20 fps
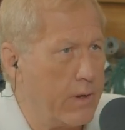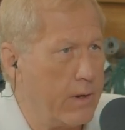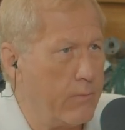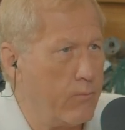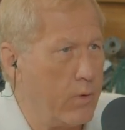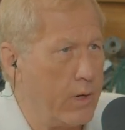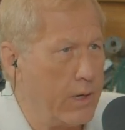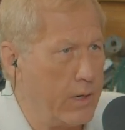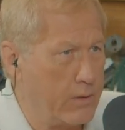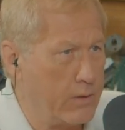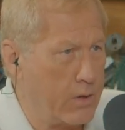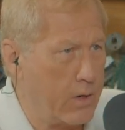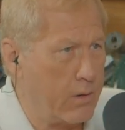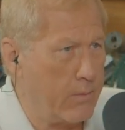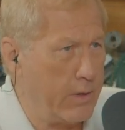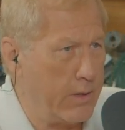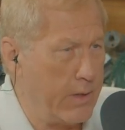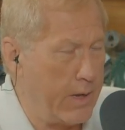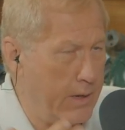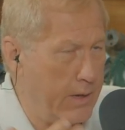and we
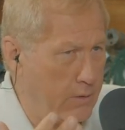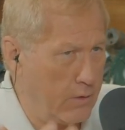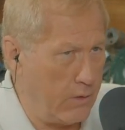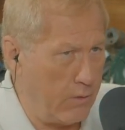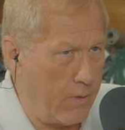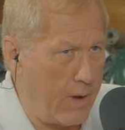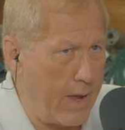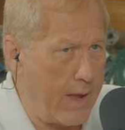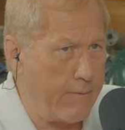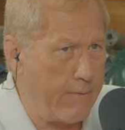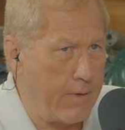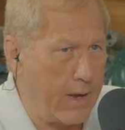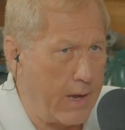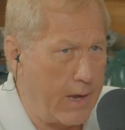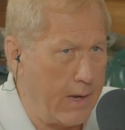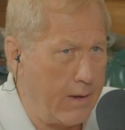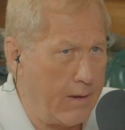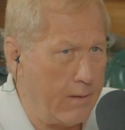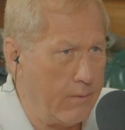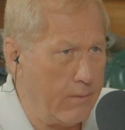determined that you have
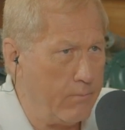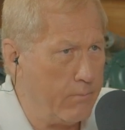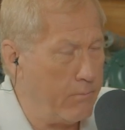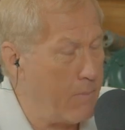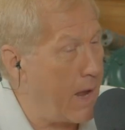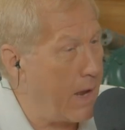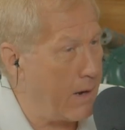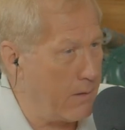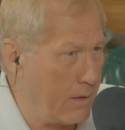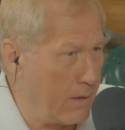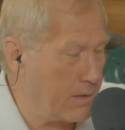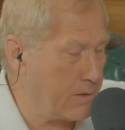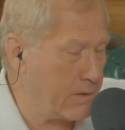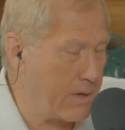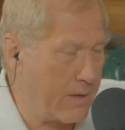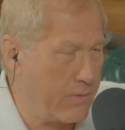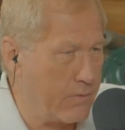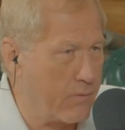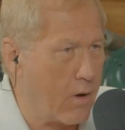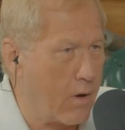a bad, let's
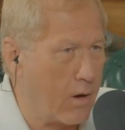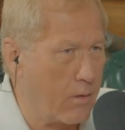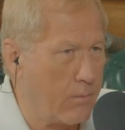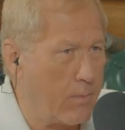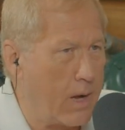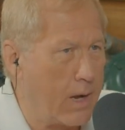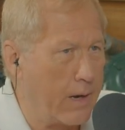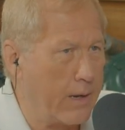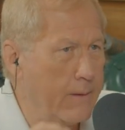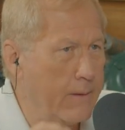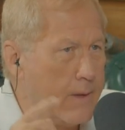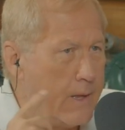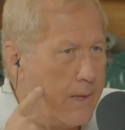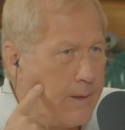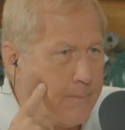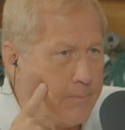say, throttle body.